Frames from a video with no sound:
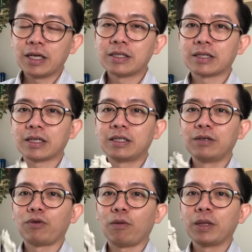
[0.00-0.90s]
is a
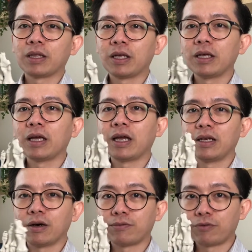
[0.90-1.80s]
deformity
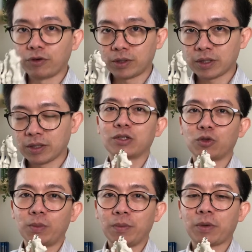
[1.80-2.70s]
in the foot.
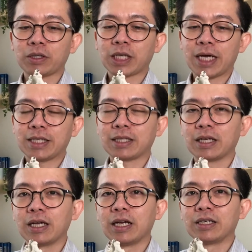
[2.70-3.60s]
To be precise,
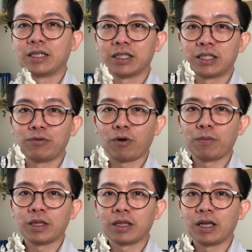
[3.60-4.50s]
this
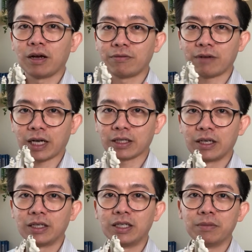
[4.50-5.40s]
deformity affects
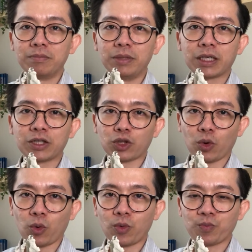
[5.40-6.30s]
the big
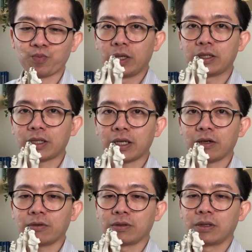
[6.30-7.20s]
toe. Instead
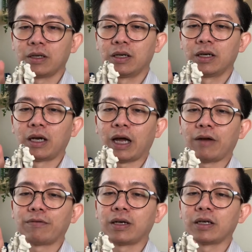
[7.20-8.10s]
of
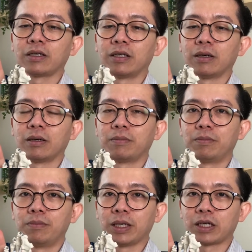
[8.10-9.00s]
having the
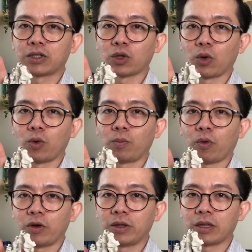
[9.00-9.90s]
big toe
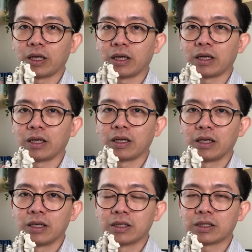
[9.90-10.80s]
pointing
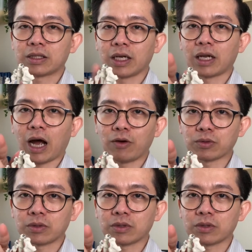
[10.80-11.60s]
straight out,